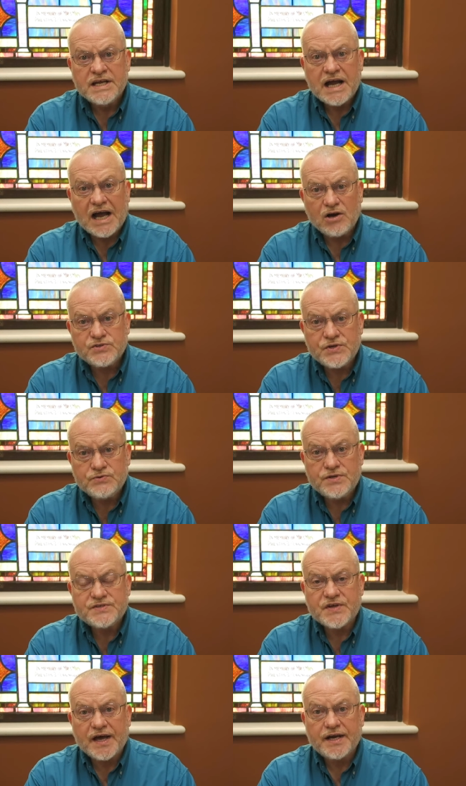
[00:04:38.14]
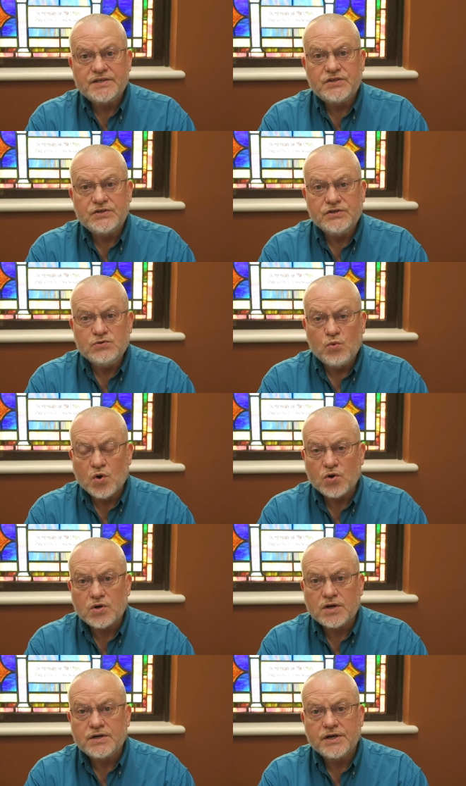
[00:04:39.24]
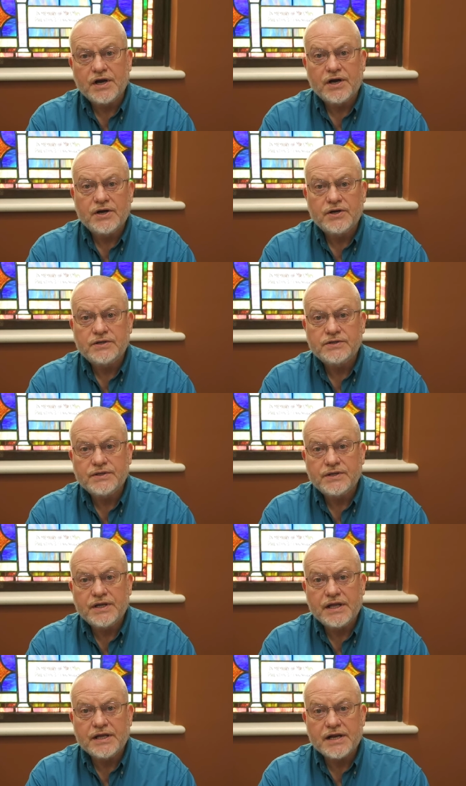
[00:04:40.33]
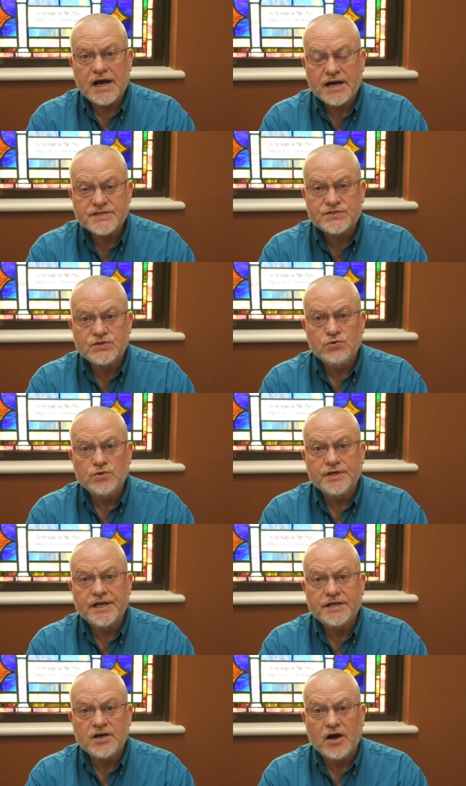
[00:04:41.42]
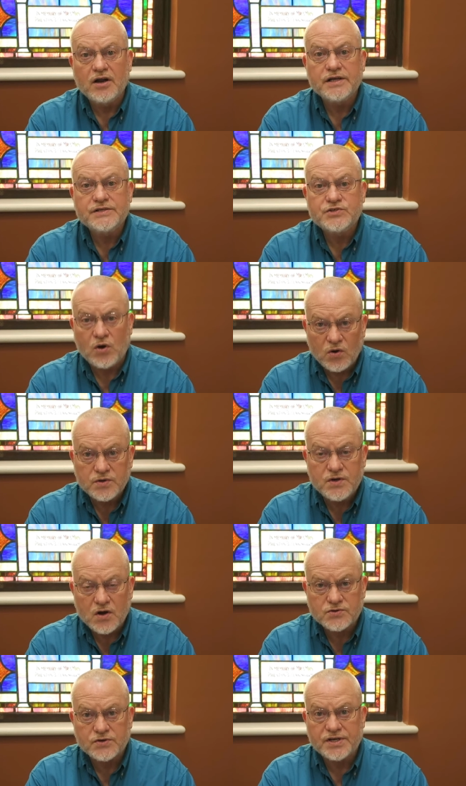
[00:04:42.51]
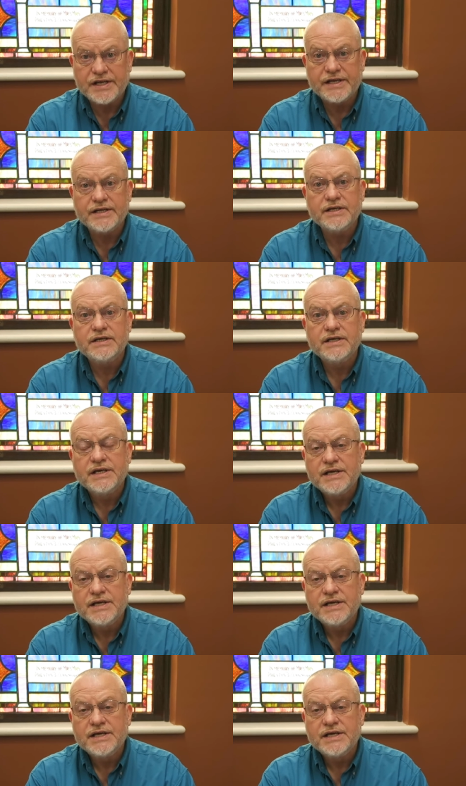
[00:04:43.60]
I also decided to do work in high school and in college on Dr. King.